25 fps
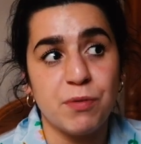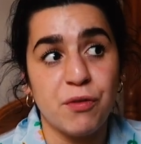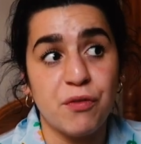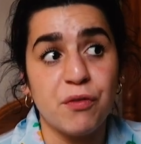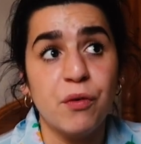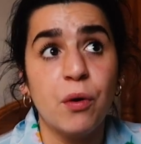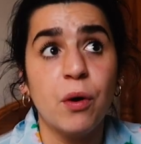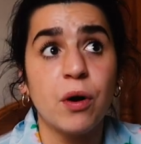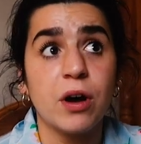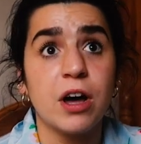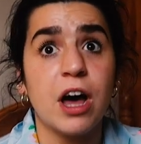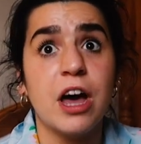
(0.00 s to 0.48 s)

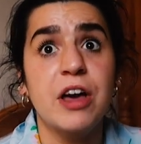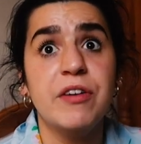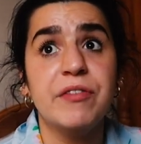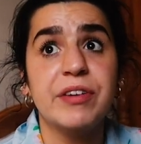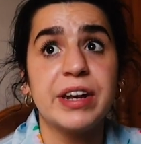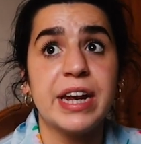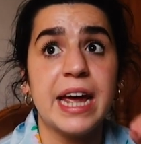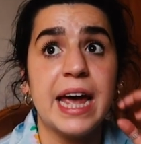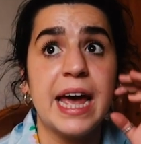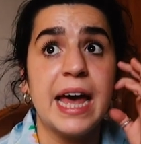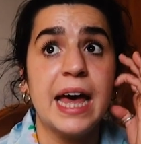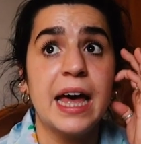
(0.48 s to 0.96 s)
before
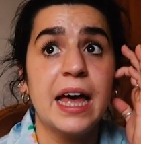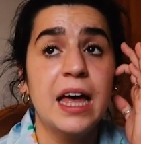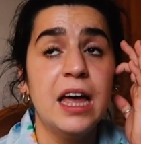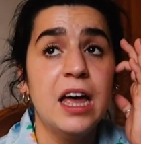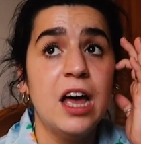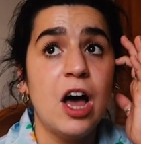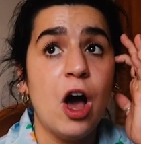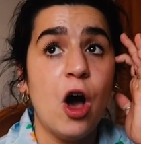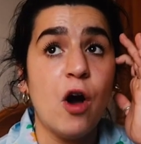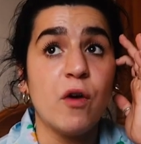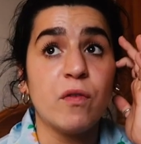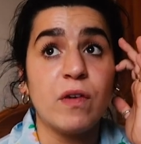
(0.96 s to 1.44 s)
COVID hit
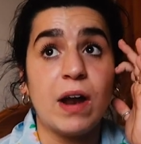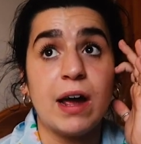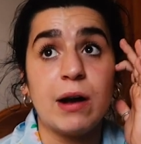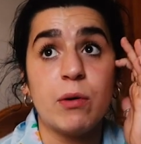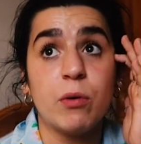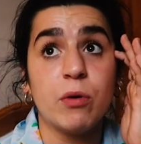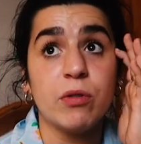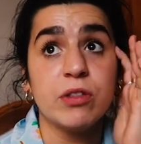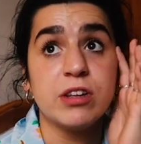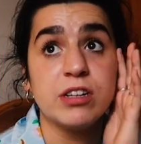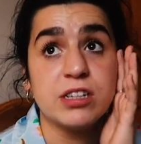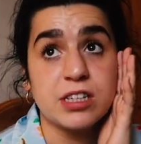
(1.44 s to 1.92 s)
of like
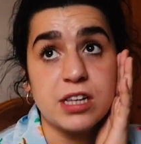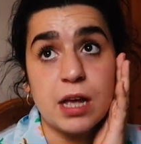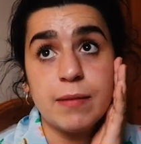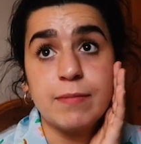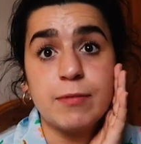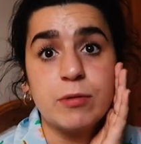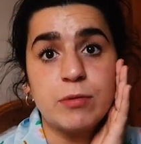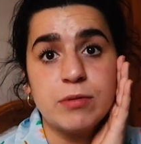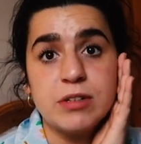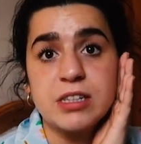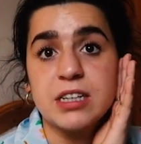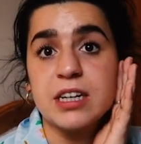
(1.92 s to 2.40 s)
what the
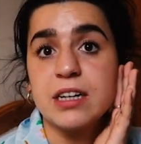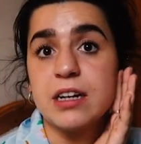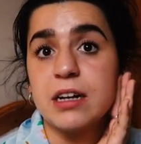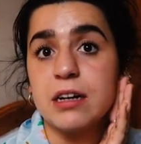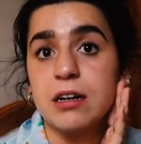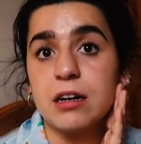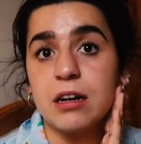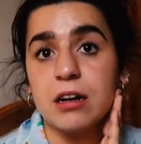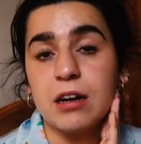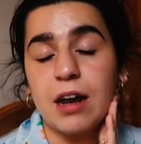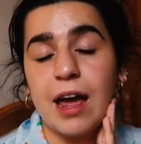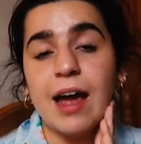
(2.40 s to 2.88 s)
summer was gonna
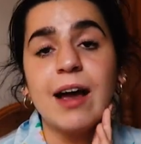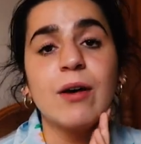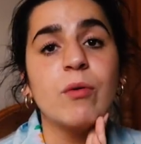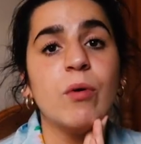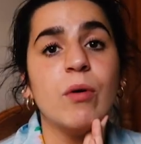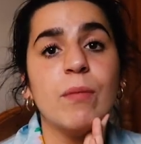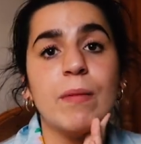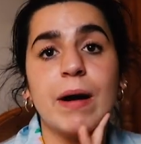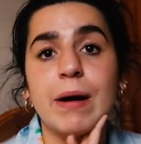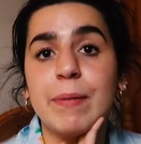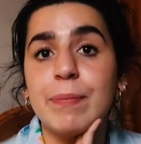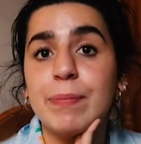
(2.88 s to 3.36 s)
look like,
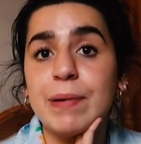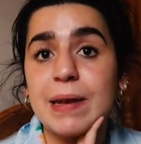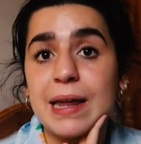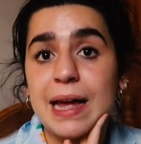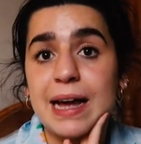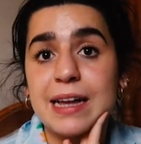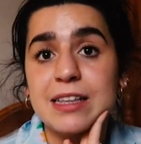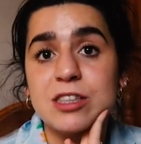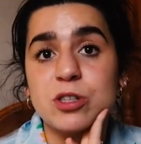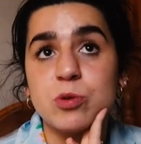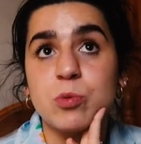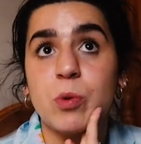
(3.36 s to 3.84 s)
what my
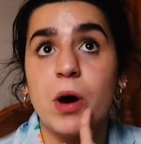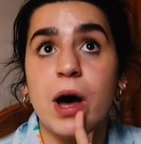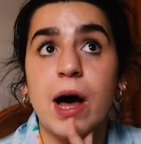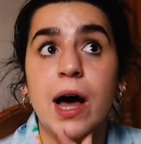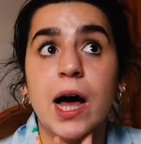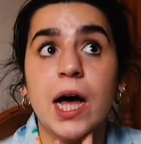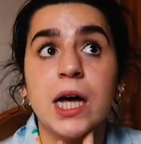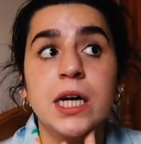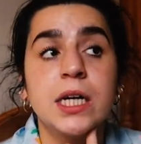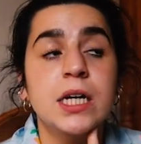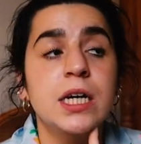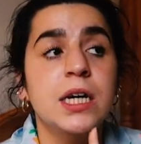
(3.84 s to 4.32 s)
plans
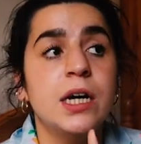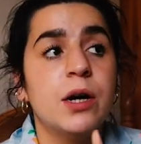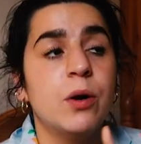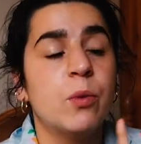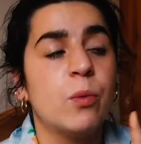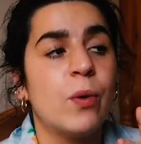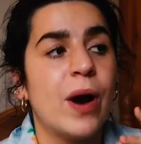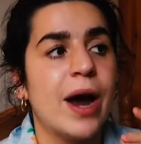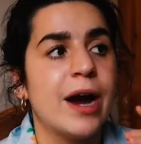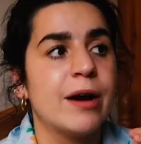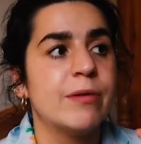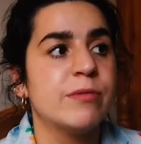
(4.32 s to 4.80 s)
were,
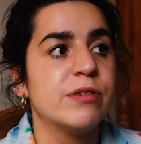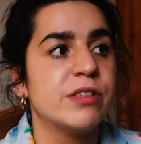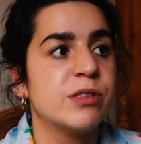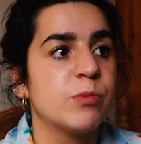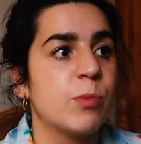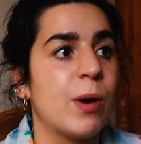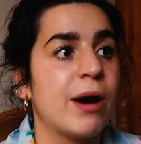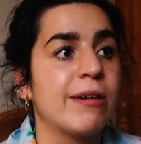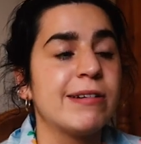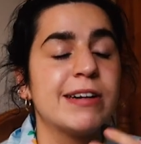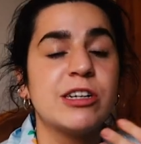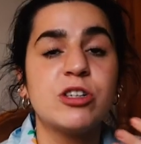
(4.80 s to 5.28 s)

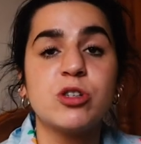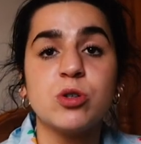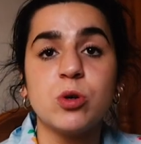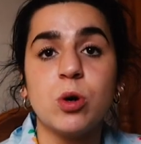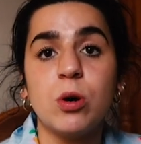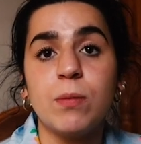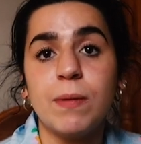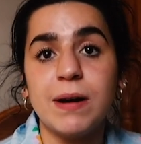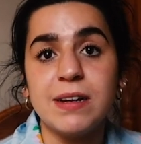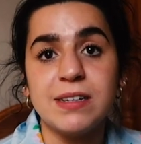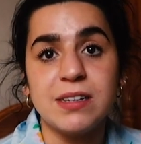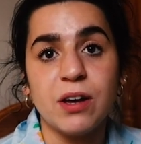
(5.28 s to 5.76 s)
where I
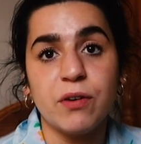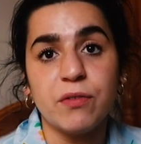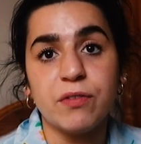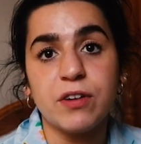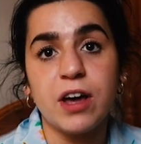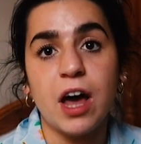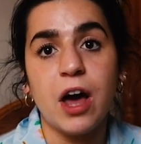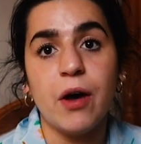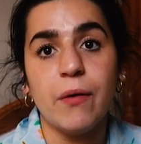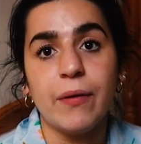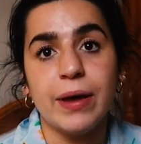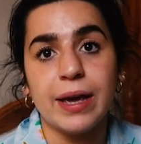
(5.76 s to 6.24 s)
saw myself
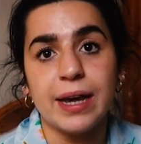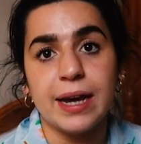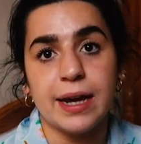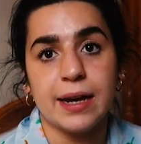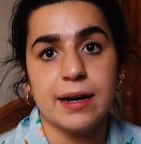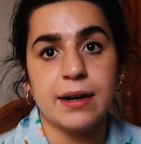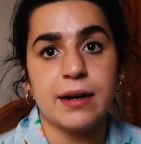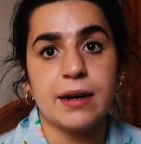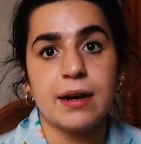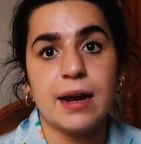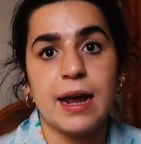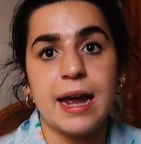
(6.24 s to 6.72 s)
going,
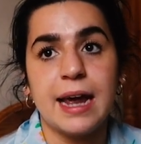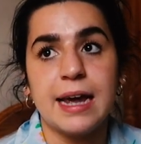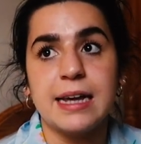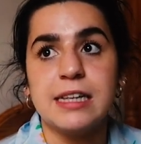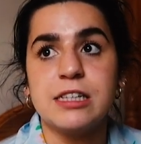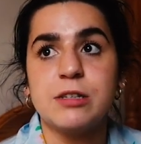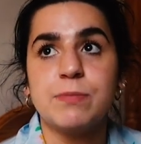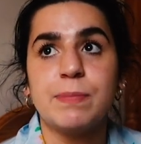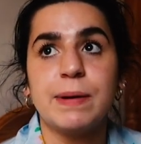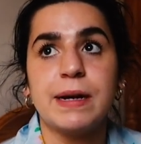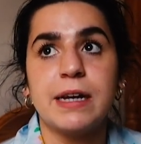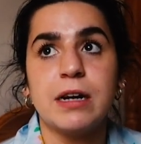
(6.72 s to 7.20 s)
and
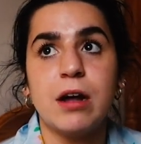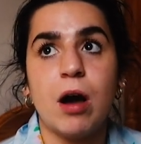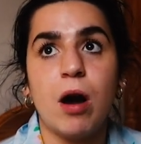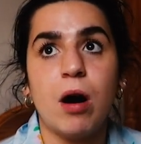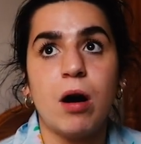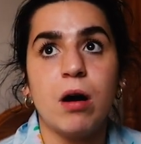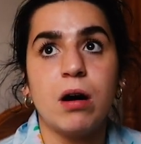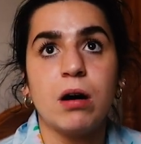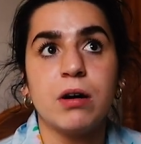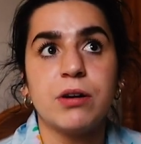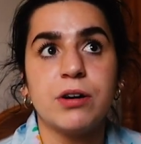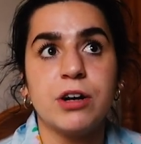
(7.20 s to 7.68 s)
it's been
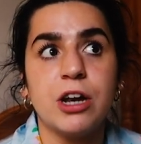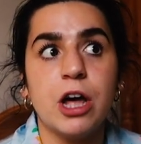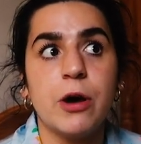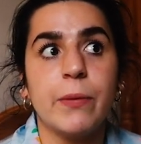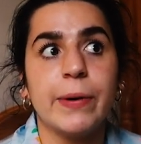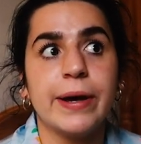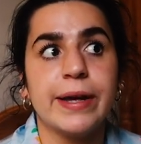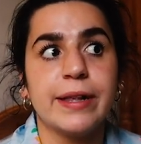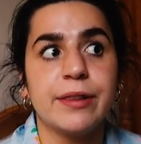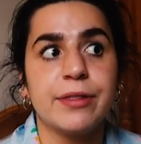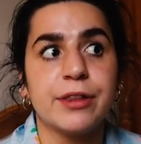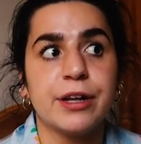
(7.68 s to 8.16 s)
hard
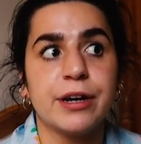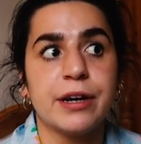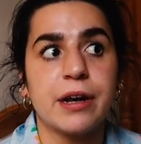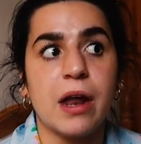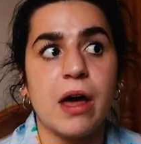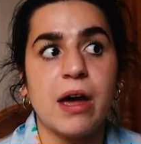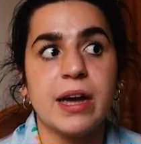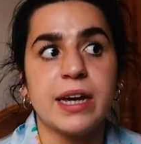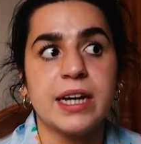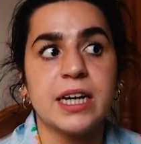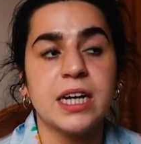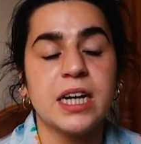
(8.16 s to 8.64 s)
knowing that
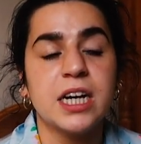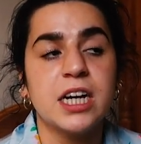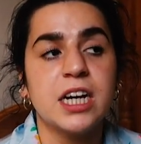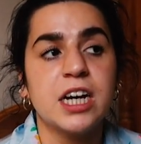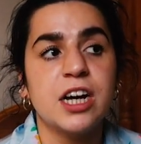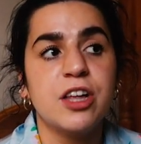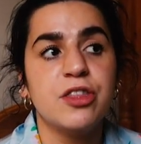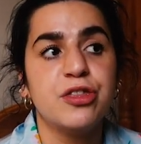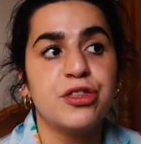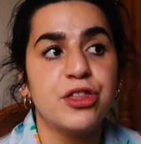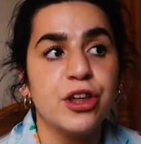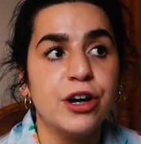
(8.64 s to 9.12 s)
like
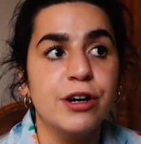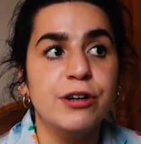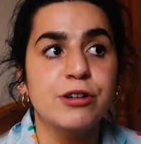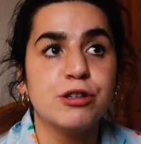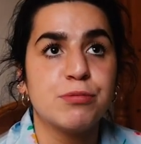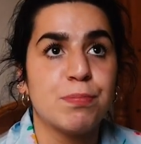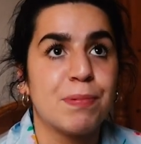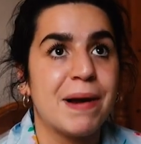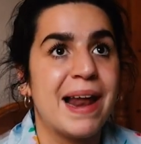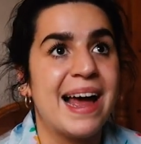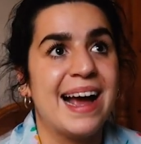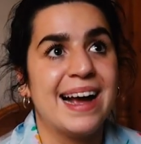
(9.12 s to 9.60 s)

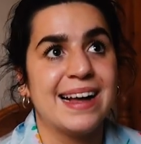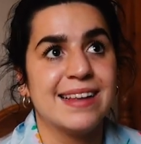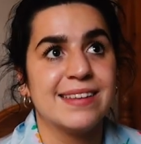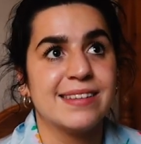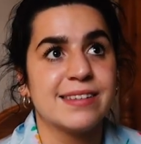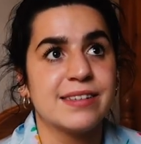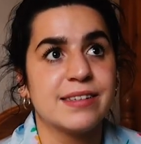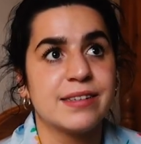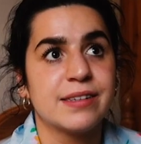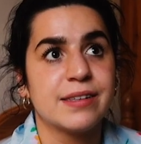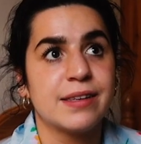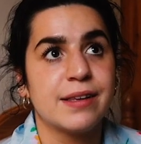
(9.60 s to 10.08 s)
those
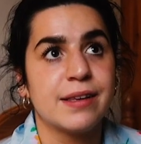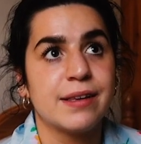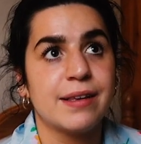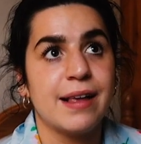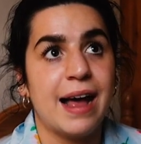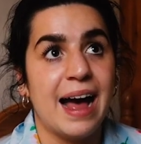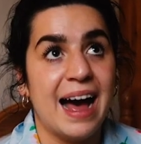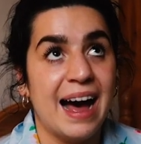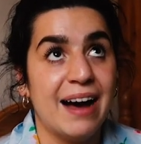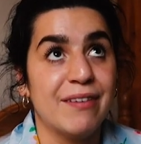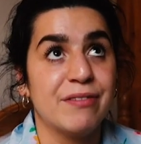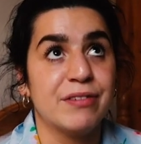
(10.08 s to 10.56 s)
plans
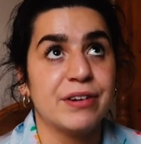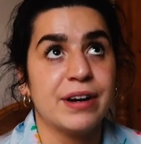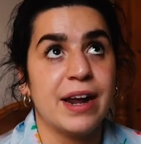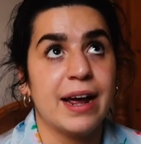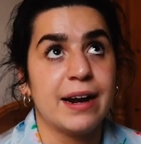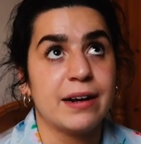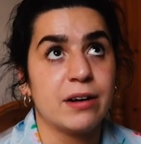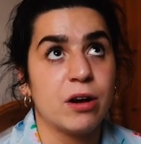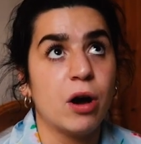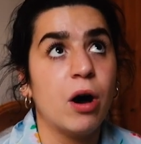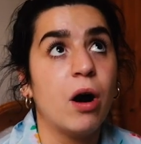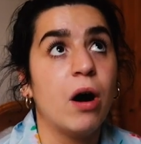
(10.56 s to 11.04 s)
haven't
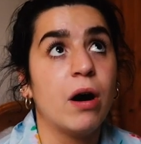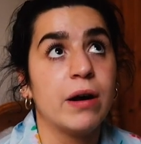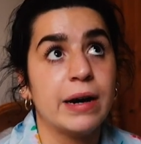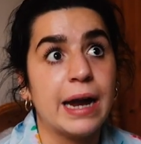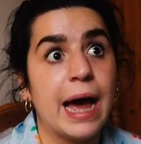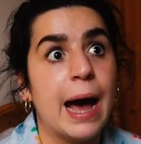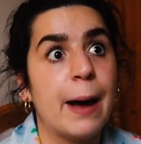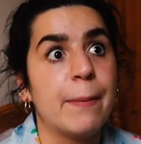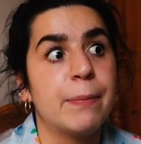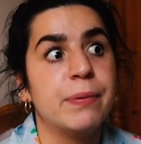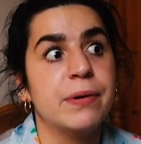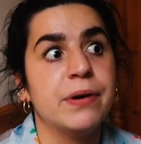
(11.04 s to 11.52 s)
and can't
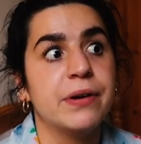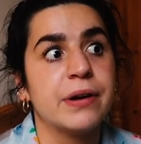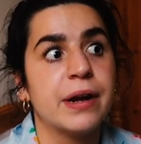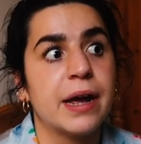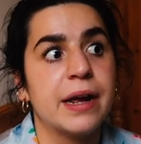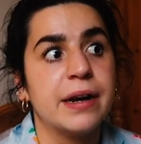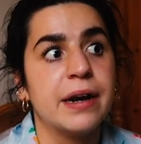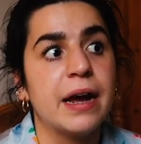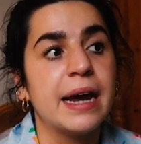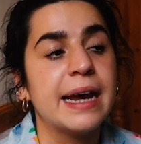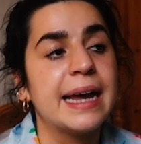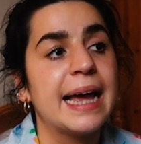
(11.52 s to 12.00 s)
happen.
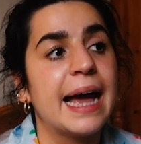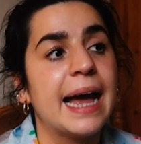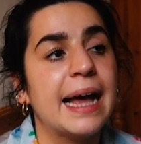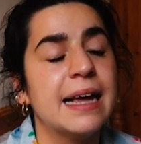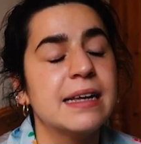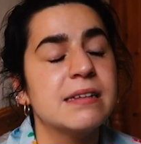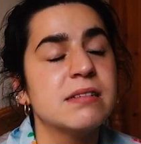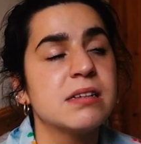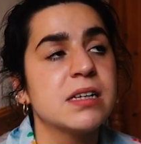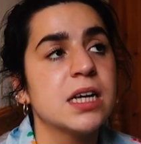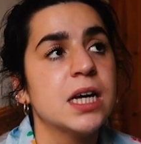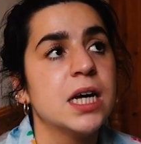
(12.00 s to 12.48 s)
And I
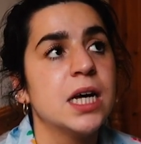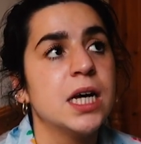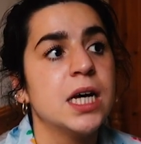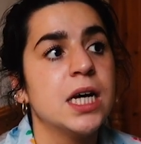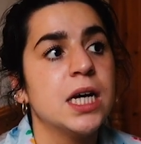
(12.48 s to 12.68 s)
guess